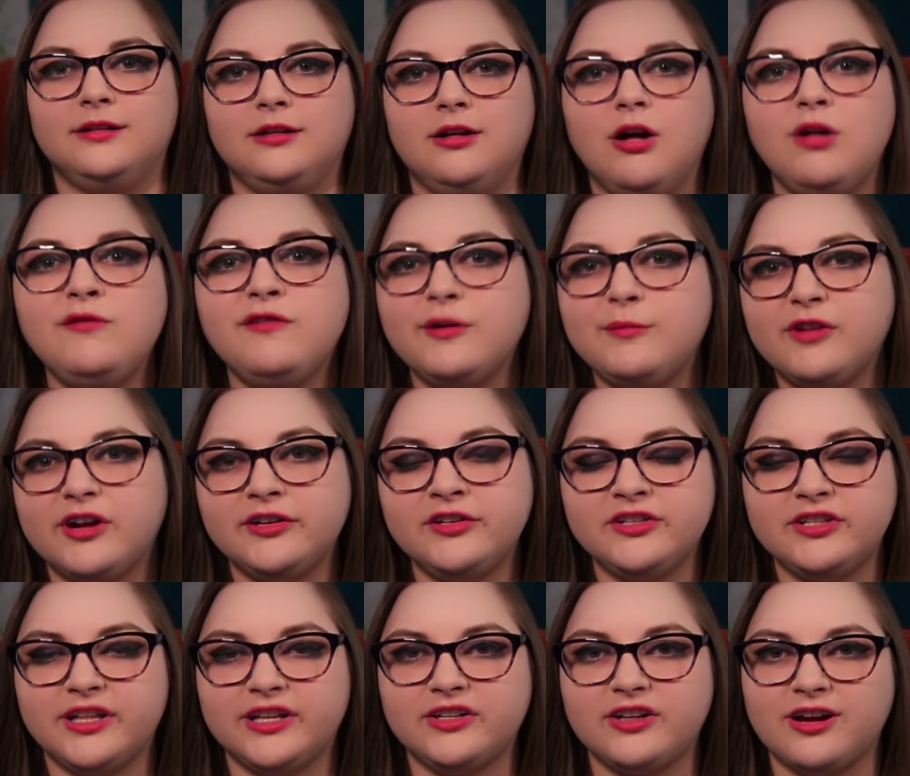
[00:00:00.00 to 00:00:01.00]
Over brunch,
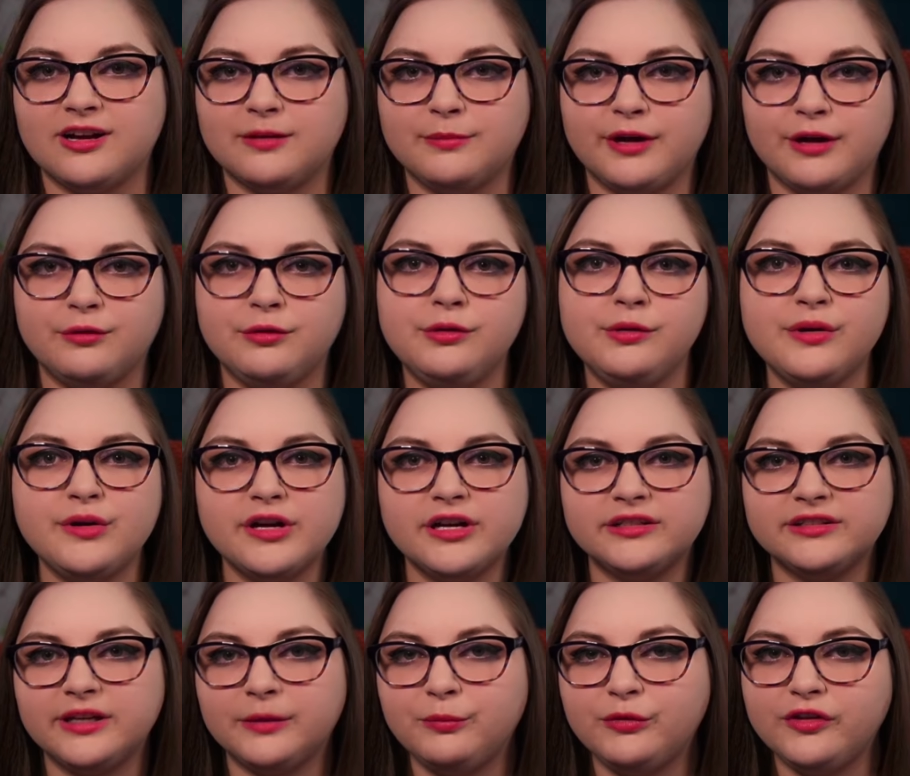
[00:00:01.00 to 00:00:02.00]
they talk about who
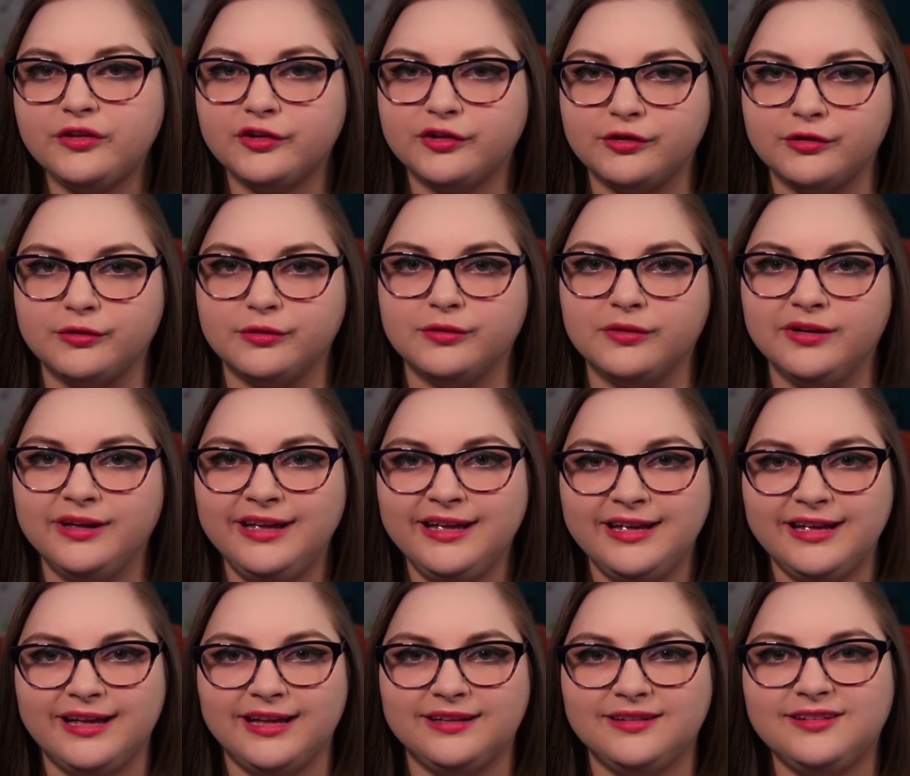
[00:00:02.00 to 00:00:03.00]
hooked up with who,
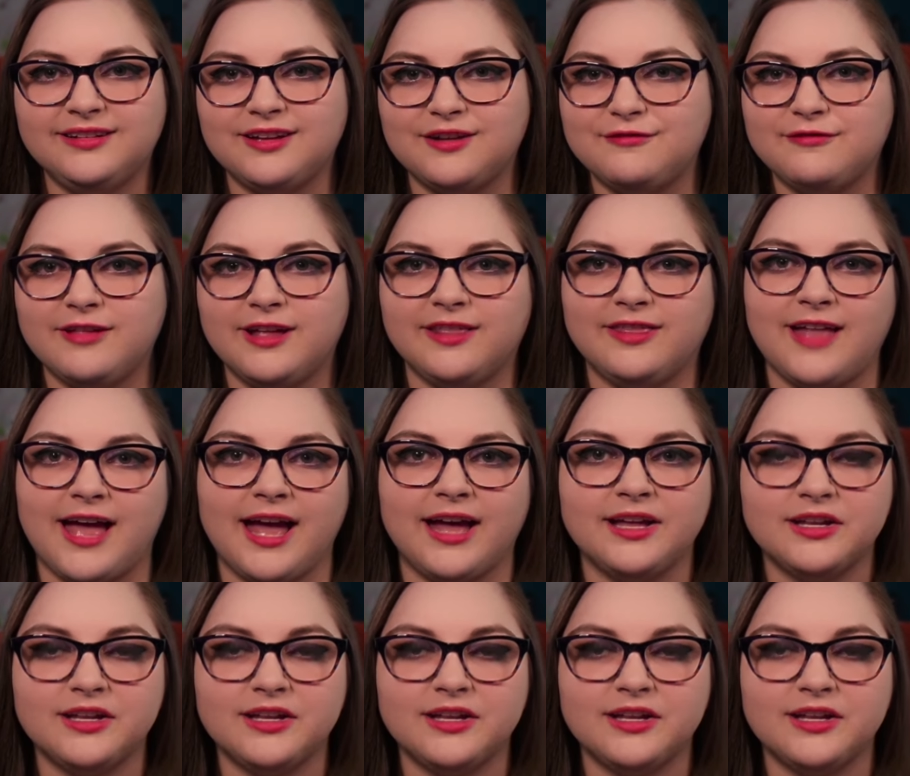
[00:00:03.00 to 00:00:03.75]
and stuff like that.